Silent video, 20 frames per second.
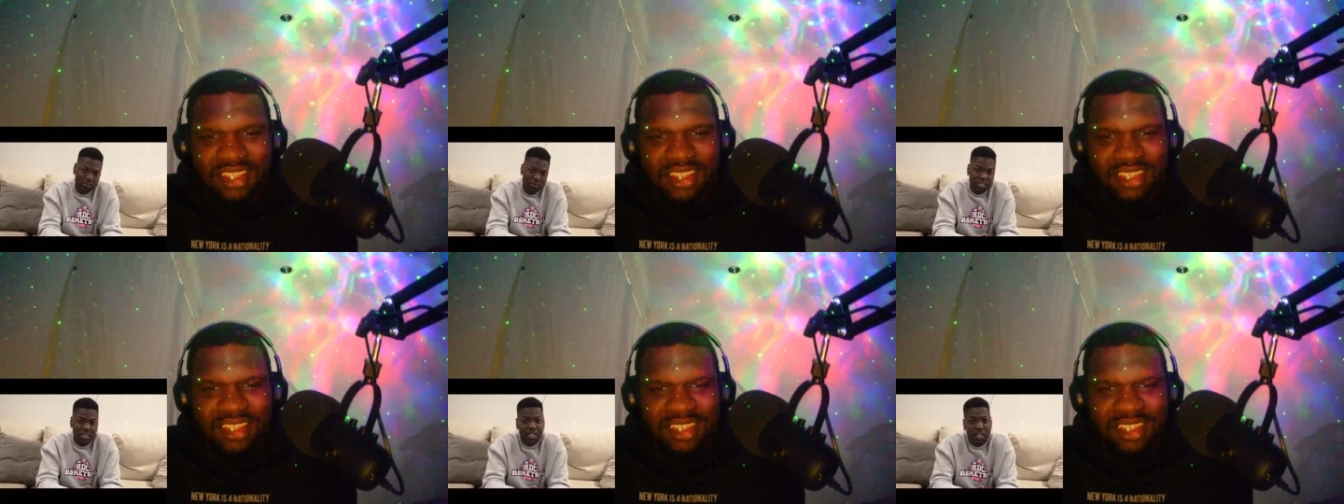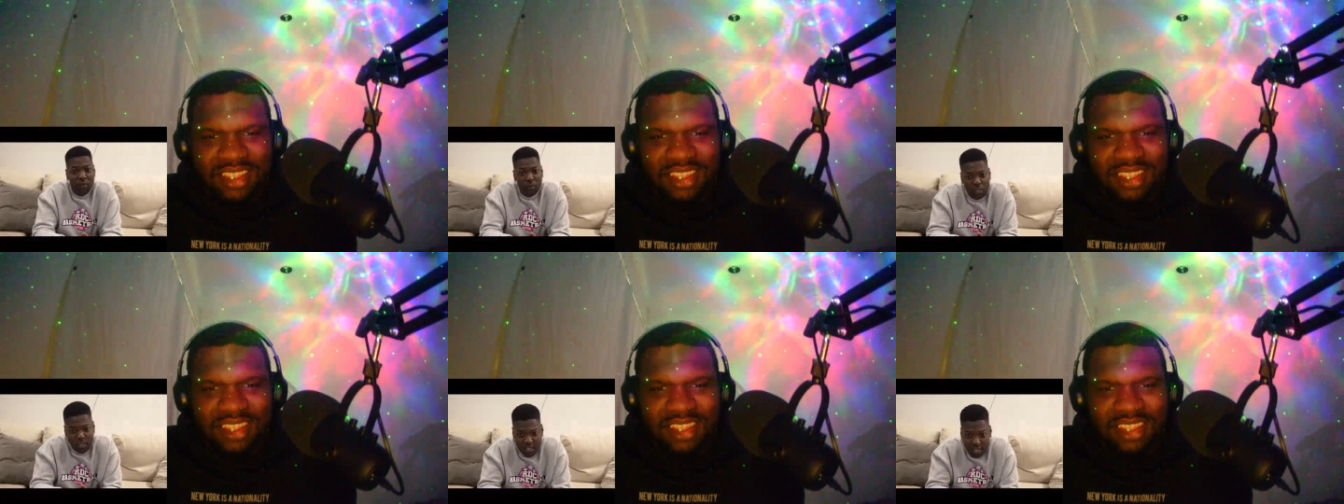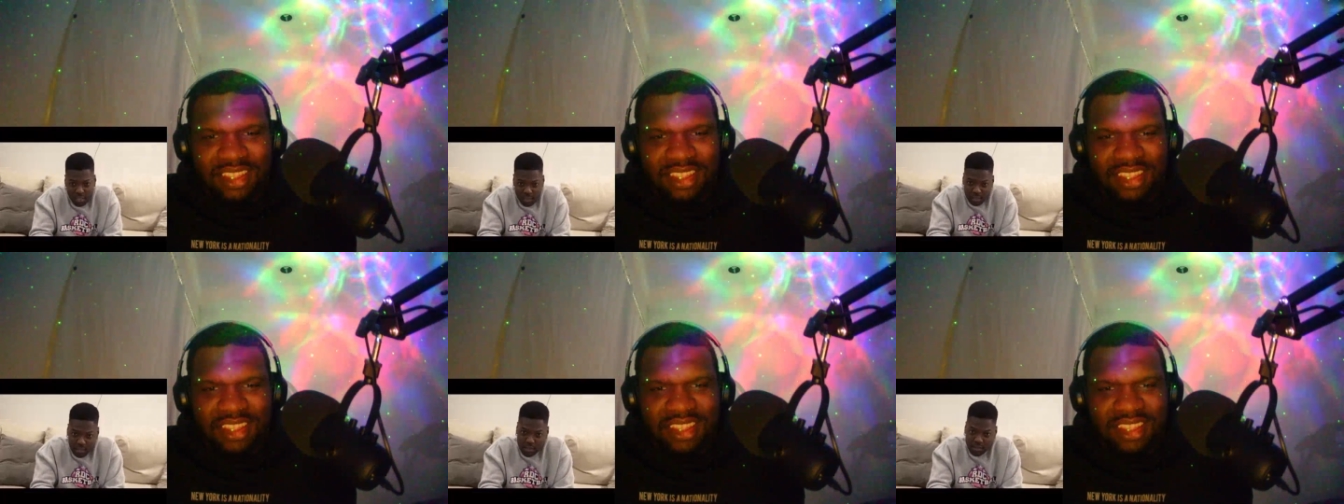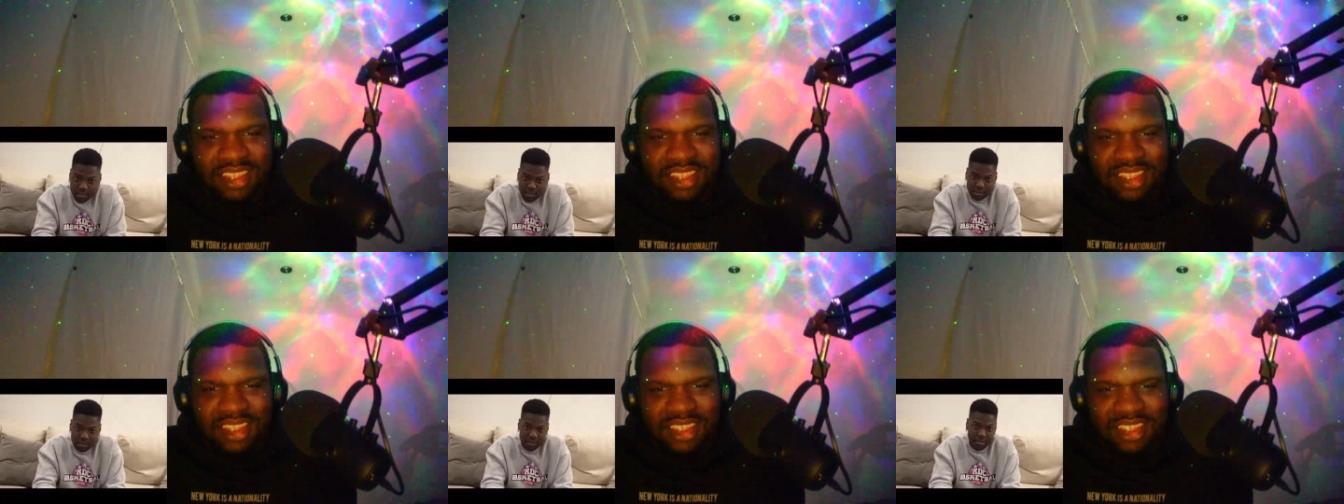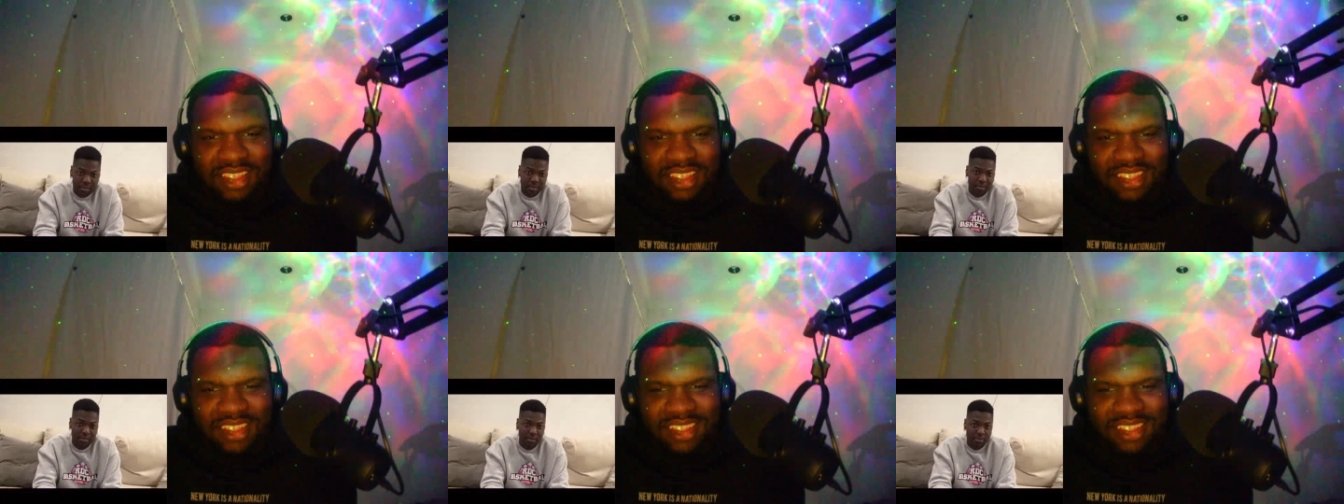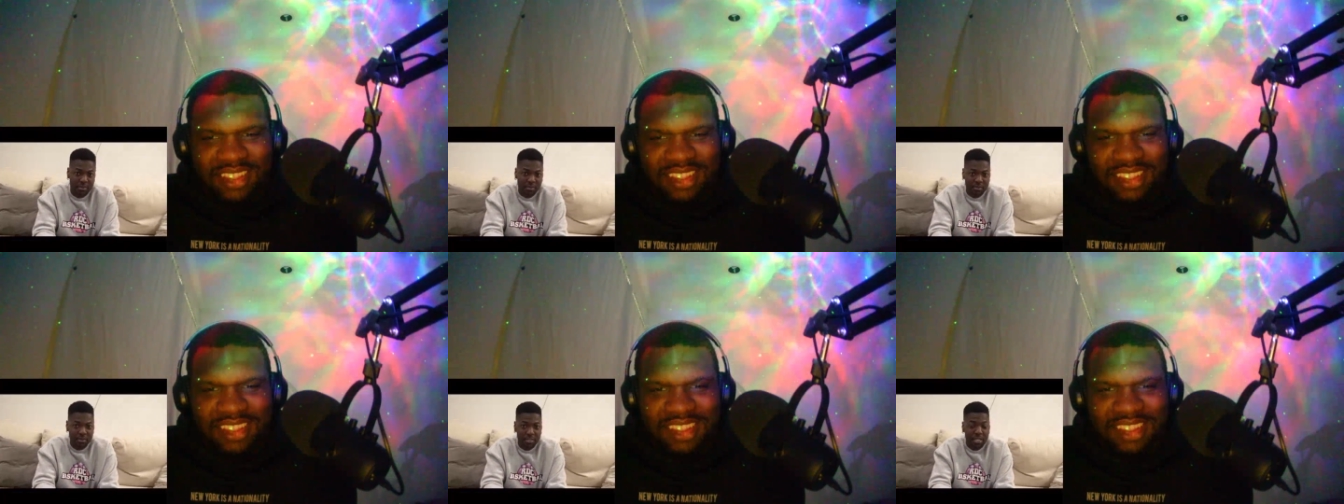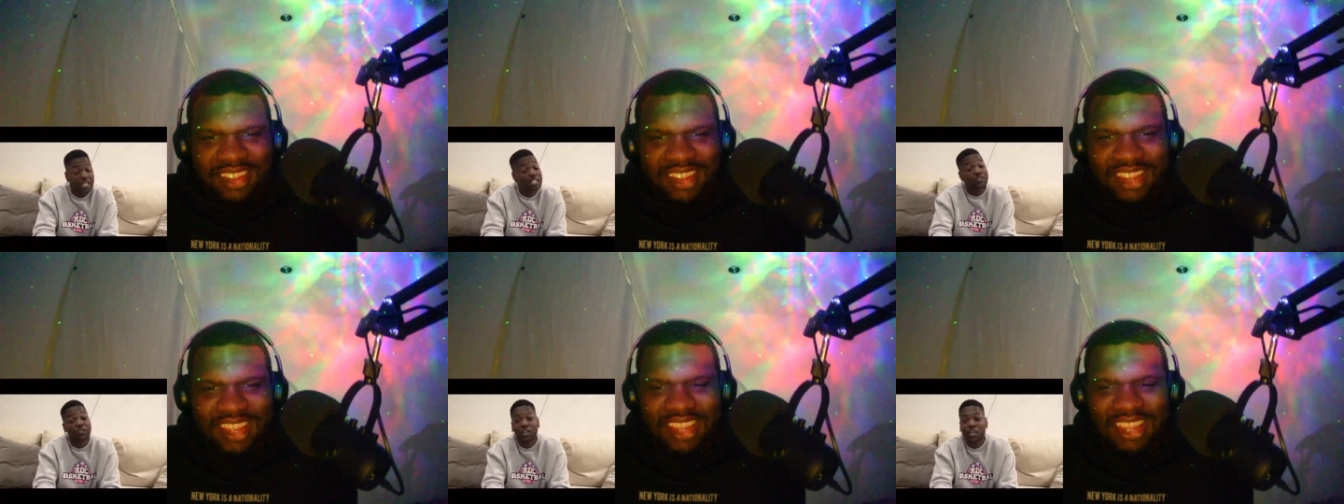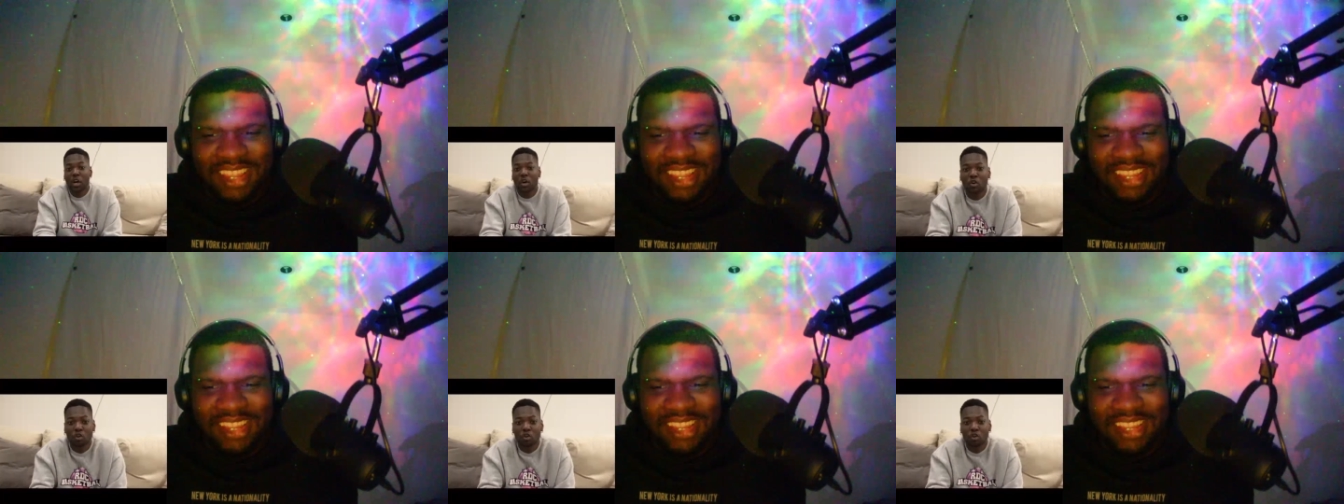series. And it's gonna go